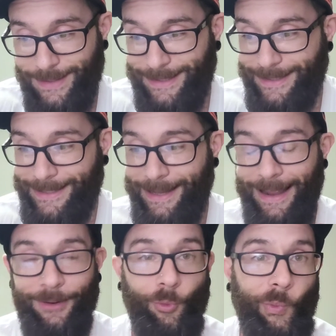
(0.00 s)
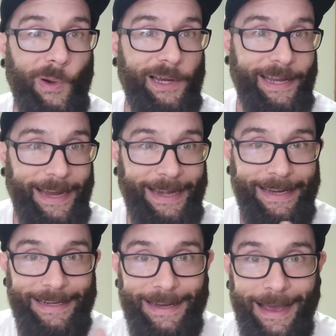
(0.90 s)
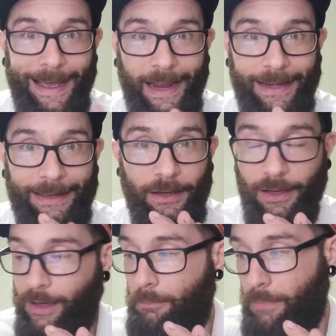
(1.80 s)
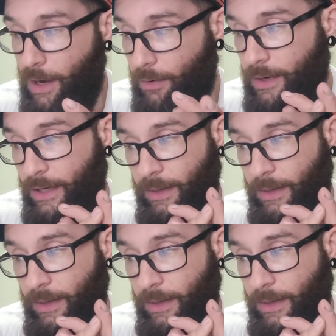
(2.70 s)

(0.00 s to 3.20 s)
is listed at $189 American.